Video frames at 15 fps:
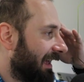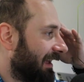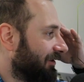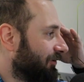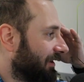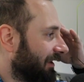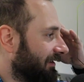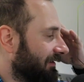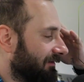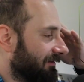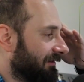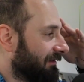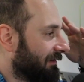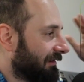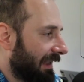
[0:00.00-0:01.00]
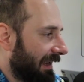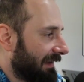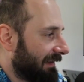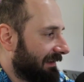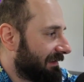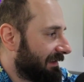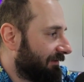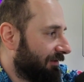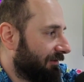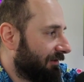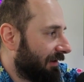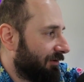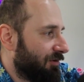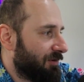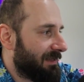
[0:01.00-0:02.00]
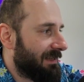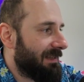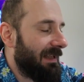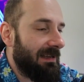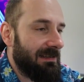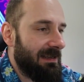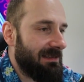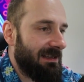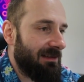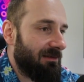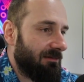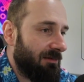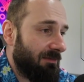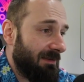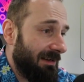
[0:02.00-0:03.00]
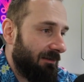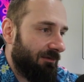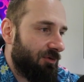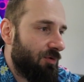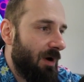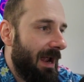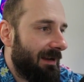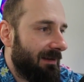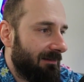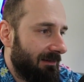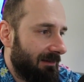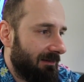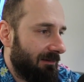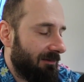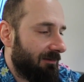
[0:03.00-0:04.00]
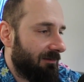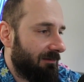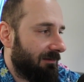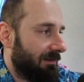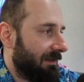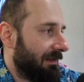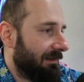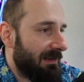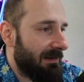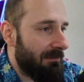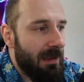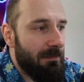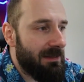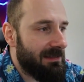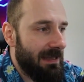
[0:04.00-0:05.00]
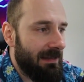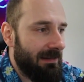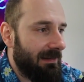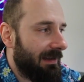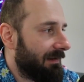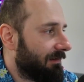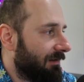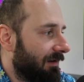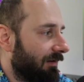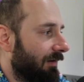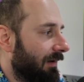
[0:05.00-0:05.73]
You can take this even and use it as some kind of dragon in your D&D maybe setting. I don't know.